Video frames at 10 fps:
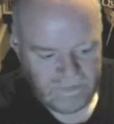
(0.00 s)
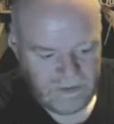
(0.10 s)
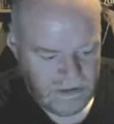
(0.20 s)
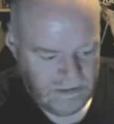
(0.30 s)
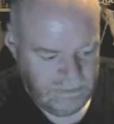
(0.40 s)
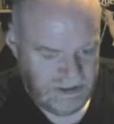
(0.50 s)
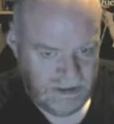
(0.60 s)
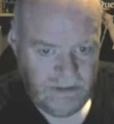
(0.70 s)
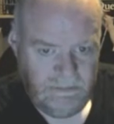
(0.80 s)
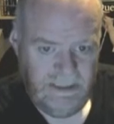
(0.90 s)
especially
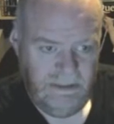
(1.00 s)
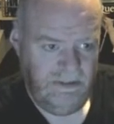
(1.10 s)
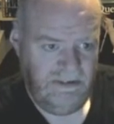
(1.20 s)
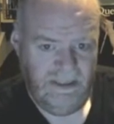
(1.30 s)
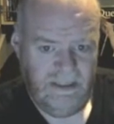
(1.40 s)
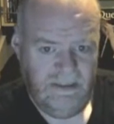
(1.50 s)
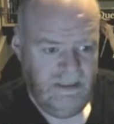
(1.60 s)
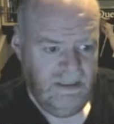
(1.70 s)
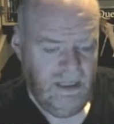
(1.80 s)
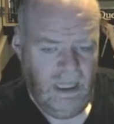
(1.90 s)
that stupid thing with
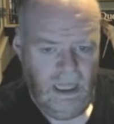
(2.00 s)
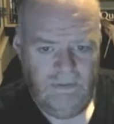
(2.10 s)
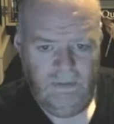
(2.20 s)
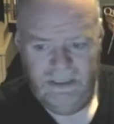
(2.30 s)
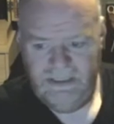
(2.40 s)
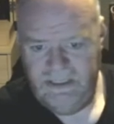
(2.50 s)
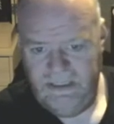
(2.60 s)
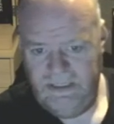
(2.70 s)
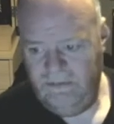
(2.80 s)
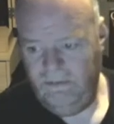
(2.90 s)
Harvey
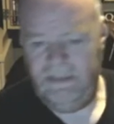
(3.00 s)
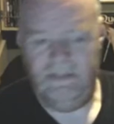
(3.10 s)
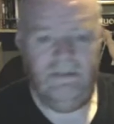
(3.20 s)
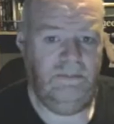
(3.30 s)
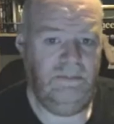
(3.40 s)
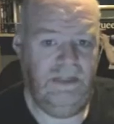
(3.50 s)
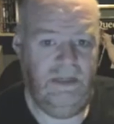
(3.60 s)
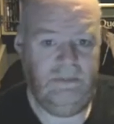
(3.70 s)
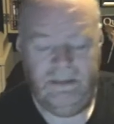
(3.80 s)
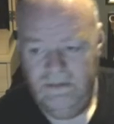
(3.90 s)
Weinstein now. I mean, God
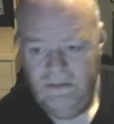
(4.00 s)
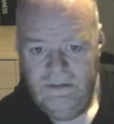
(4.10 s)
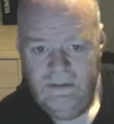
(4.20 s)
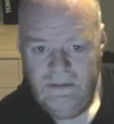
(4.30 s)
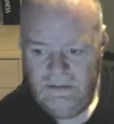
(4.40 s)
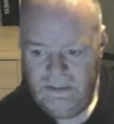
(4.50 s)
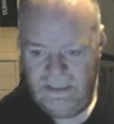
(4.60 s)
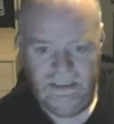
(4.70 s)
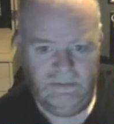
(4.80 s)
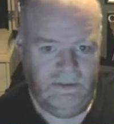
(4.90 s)
blimey,
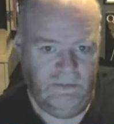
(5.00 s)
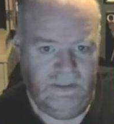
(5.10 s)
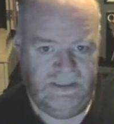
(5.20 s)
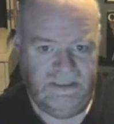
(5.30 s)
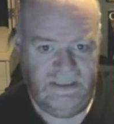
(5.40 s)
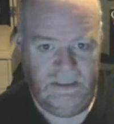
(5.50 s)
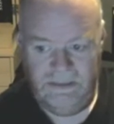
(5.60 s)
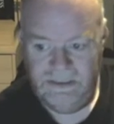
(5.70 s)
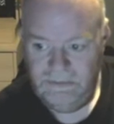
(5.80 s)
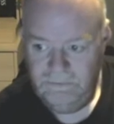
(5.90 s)
he's an absolute waste of time. He is.